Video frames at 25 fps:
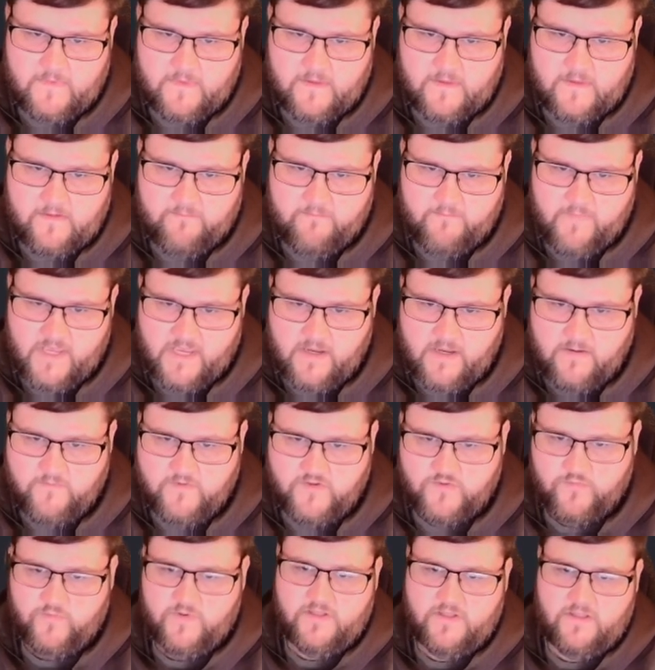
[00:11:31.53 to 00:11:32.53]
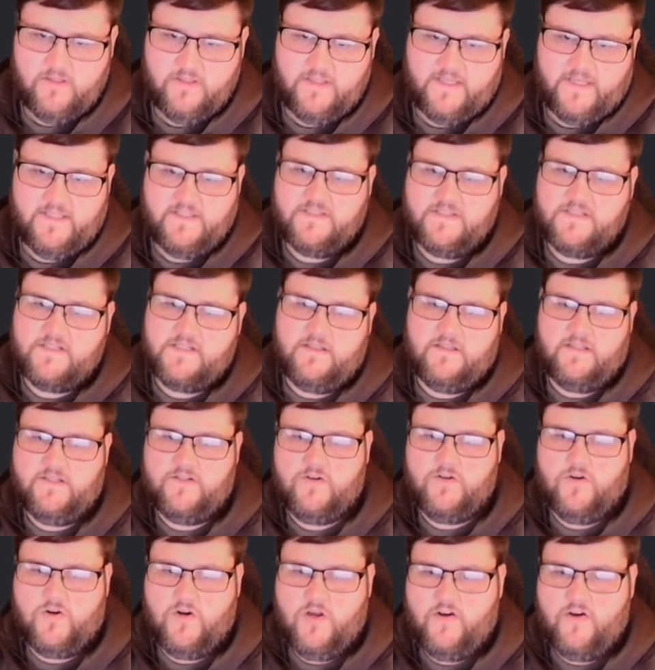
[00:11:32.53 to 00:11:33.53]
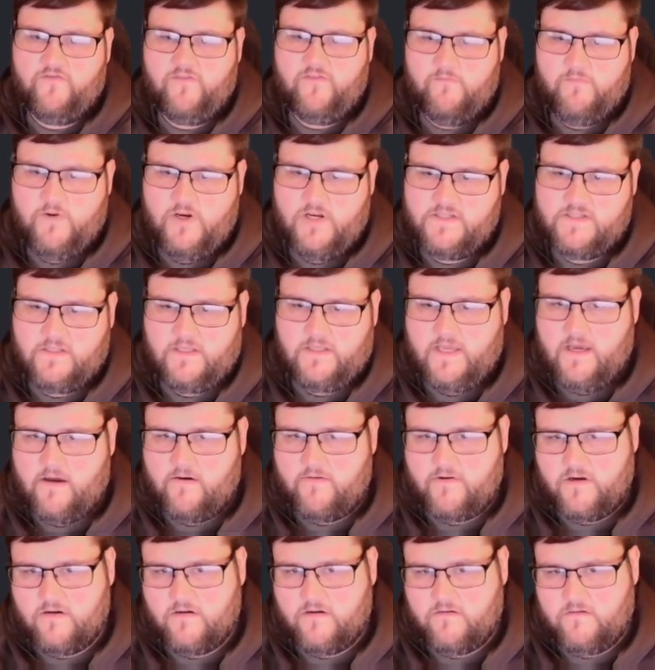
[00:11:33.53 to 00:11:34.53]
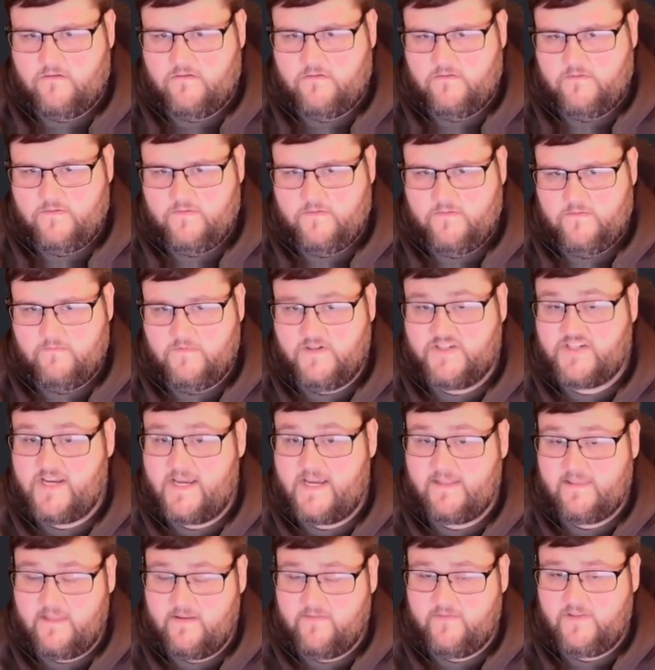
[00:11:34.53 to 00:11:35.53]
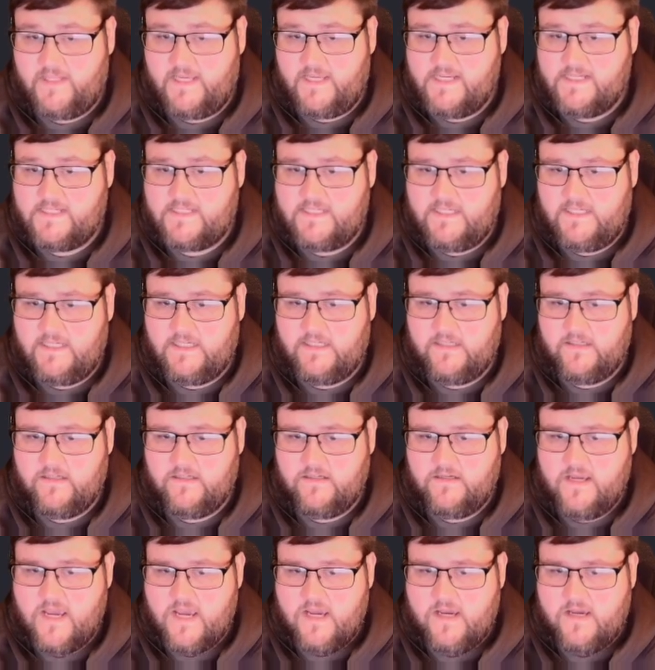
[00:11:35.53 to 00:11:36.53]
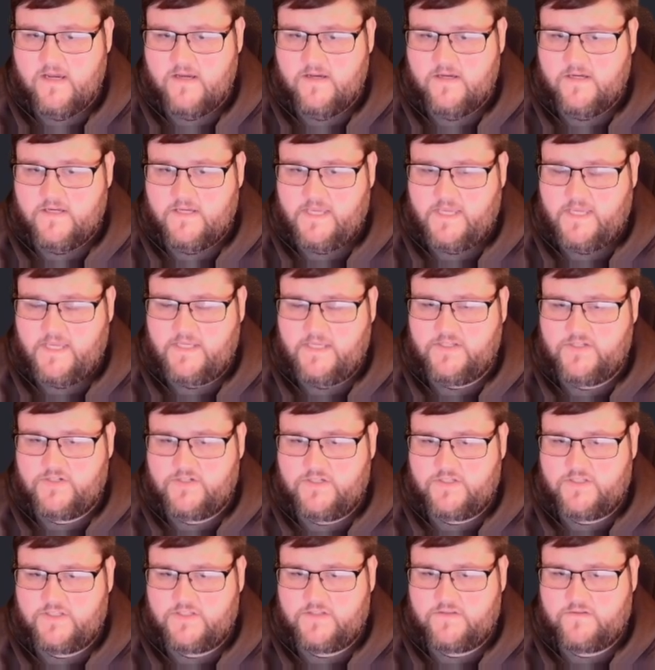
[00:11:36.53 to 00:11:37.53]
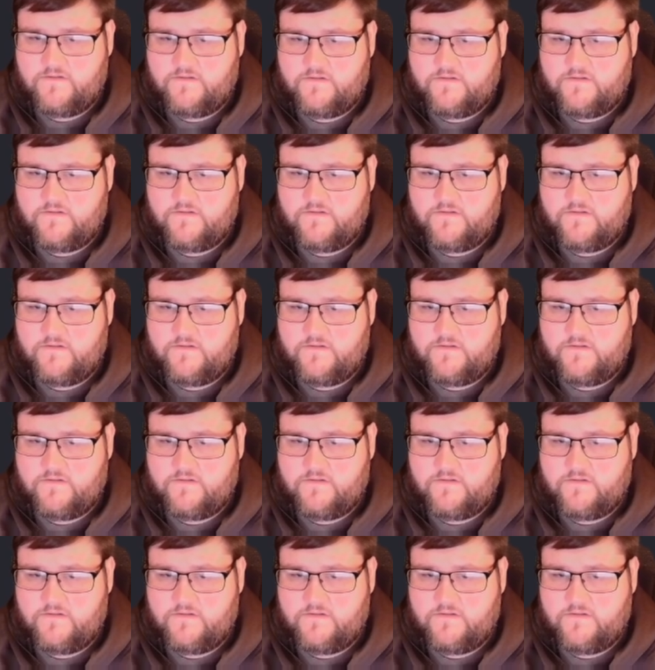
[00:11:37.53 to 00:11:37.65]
Maimed will instantly turn off a boss encounter, which at level 18 is just